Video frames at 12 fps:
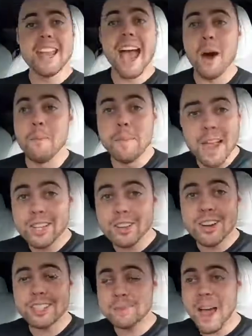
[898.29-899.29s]
Now, make
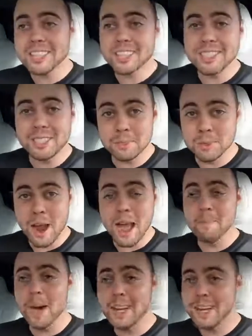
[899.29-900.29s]
sure to smash that
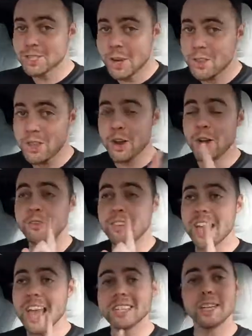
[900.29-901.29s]
subscribe button and turn the
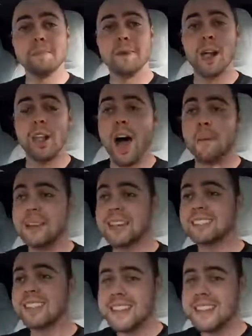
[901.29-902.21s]
notification bell on, because